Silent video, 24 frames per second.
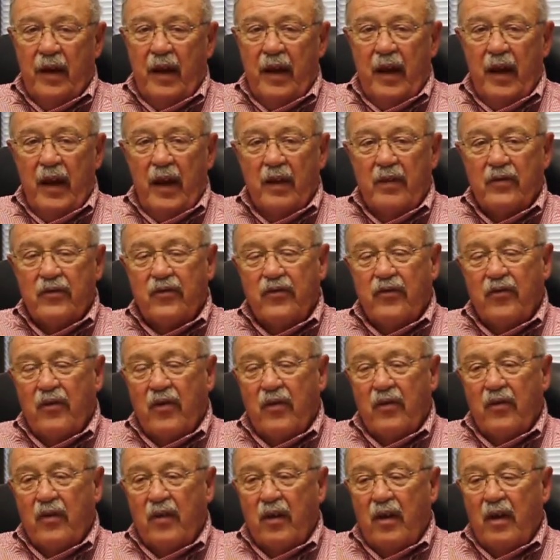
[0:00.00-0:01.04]
And
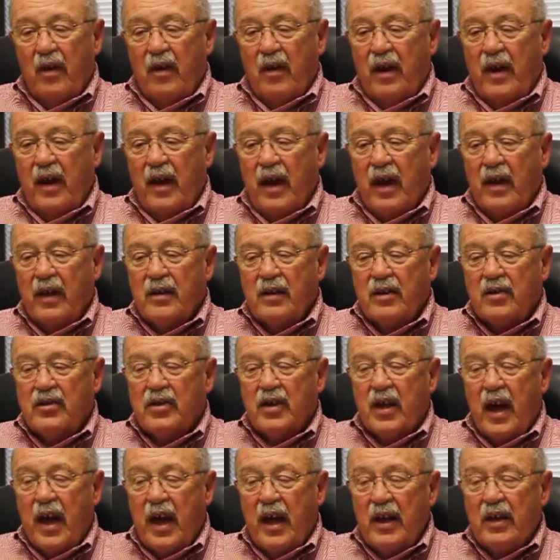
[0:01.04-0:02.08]
so he had this
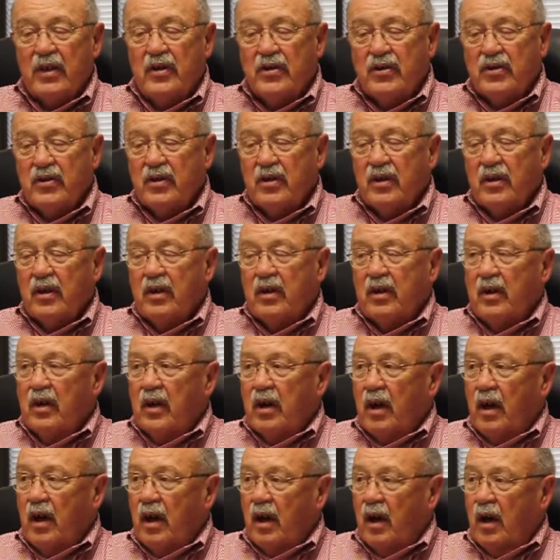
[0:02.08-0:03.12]
case
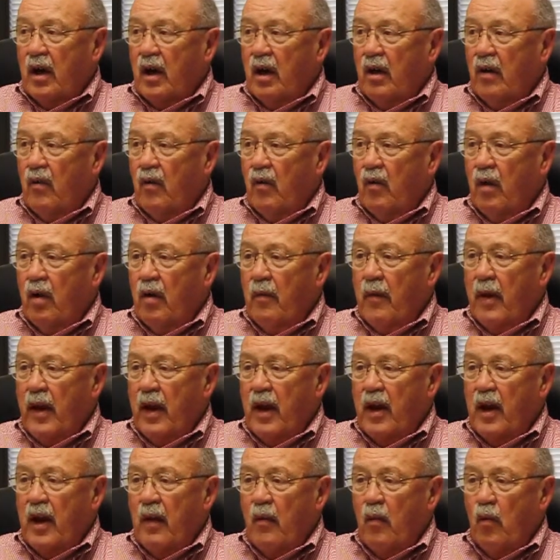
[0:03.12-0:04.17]
where a
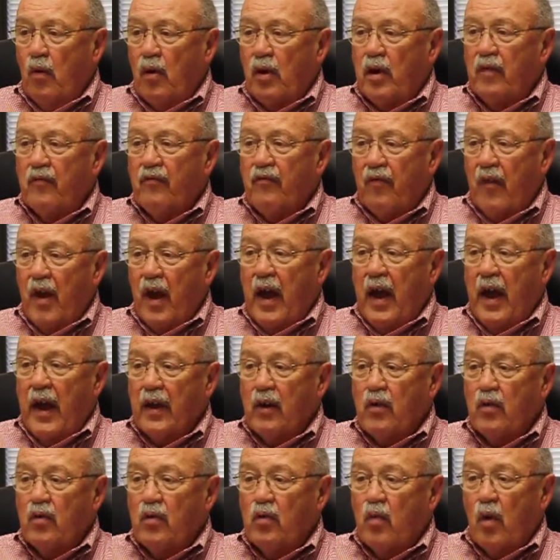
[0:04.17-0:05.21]
man named William Flagg,
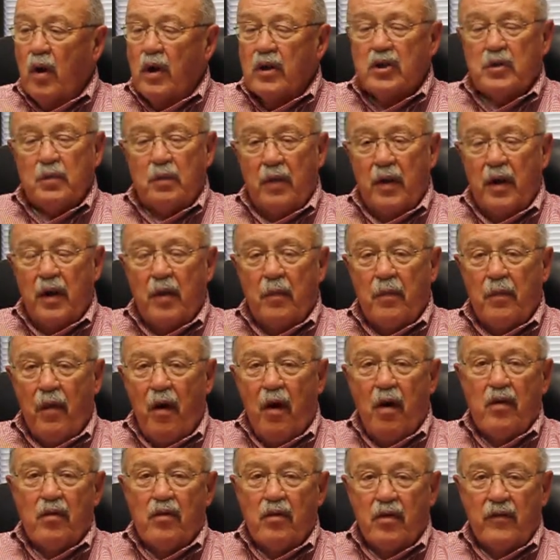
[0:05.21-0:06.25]
who had once been a
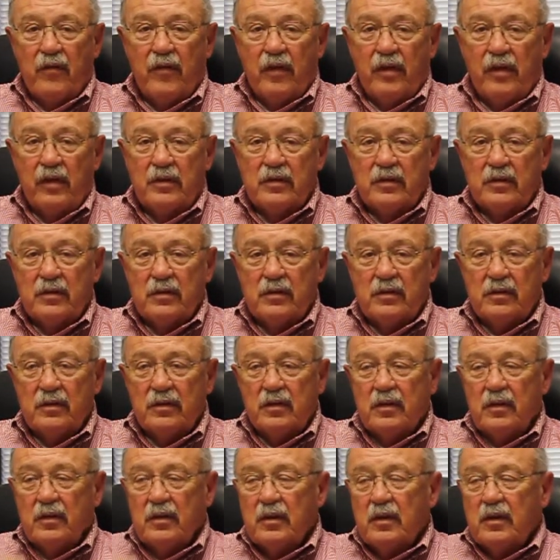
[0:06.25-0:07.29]
partner of his,
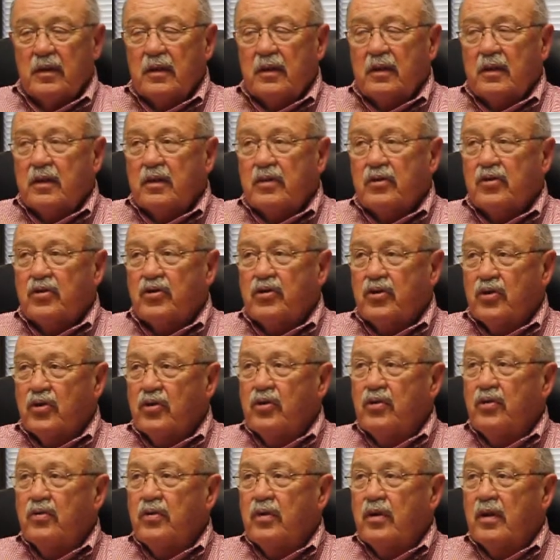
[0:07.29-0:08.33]

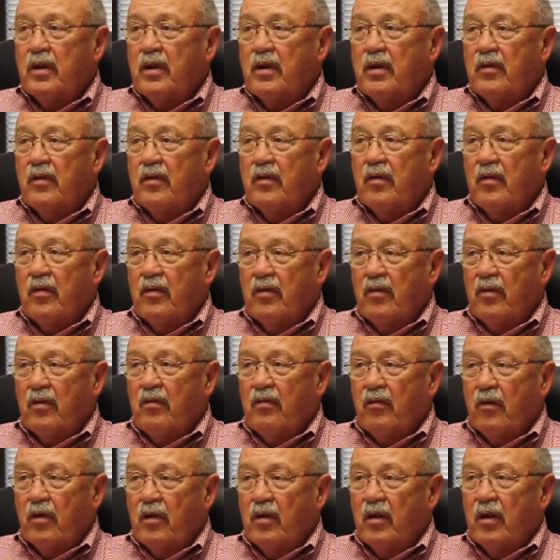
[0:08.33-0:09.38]
sued
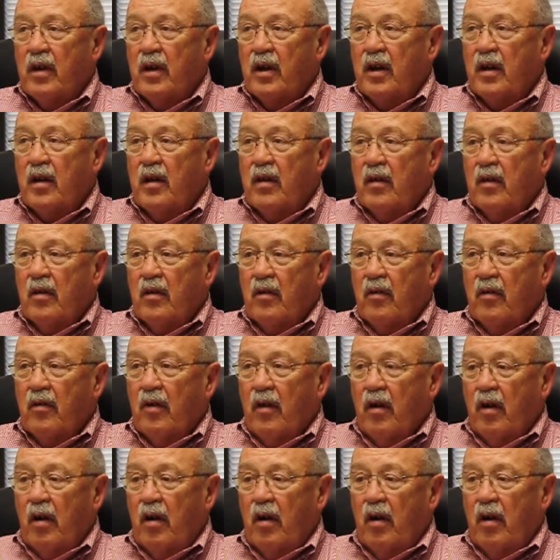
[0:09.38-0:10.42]
Gridley
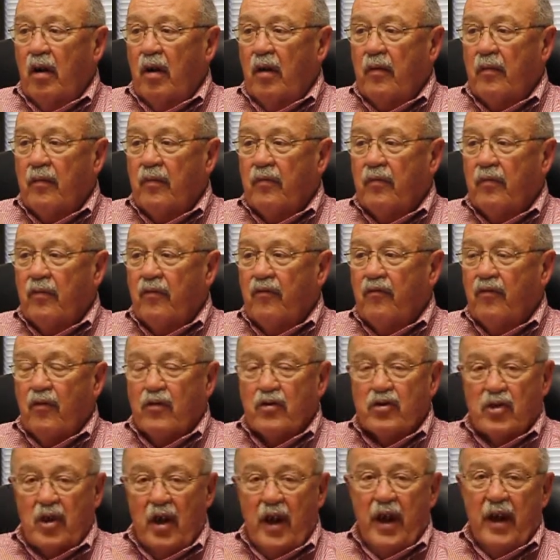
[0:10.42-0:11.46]
for
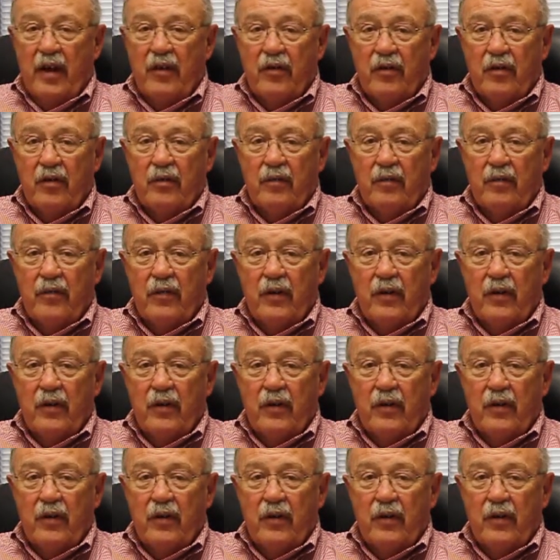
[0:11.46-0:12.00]
slander.